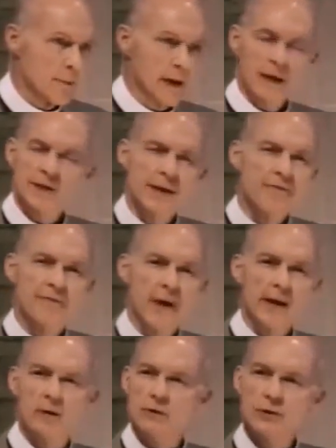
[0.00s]
because he
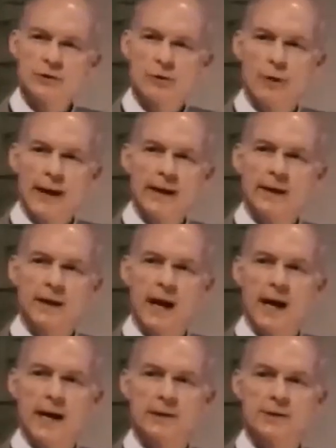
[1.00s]
fails to
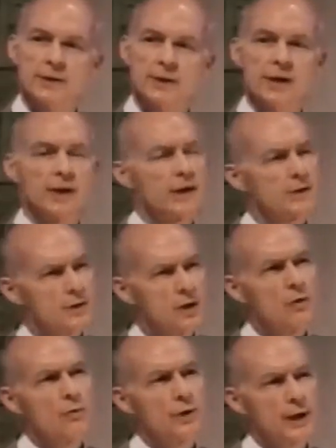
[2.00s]
recognize his
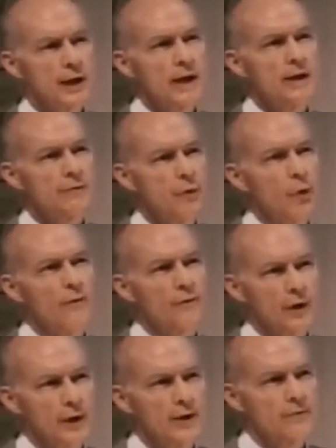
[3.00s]
own need for
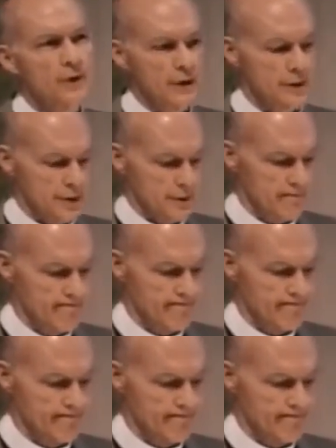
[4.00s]
forgiveness.